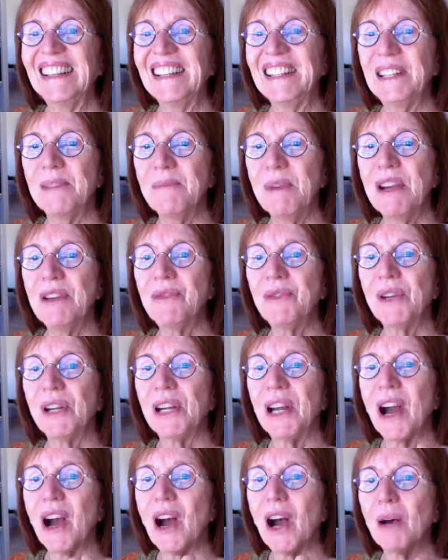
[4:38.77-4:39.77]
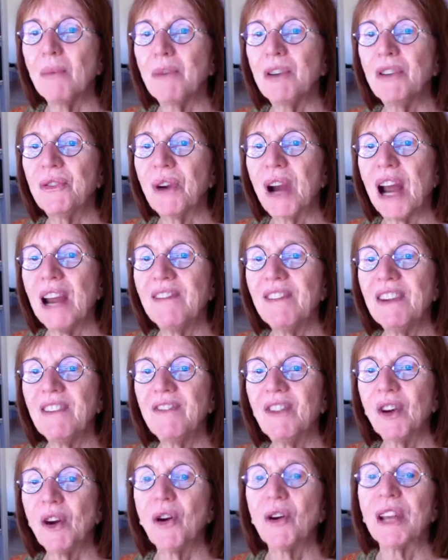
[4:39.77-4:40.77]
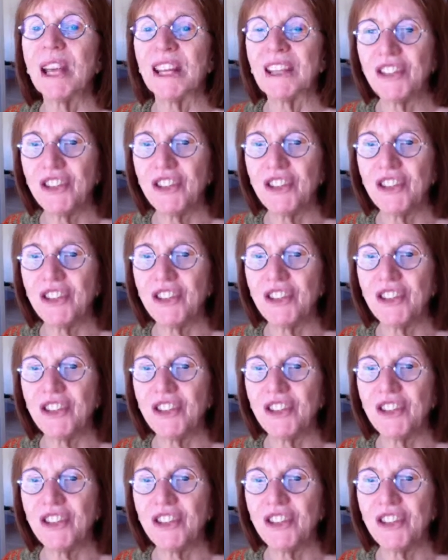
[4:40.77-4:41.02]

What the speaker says: Dimitri, I'll be driving okay,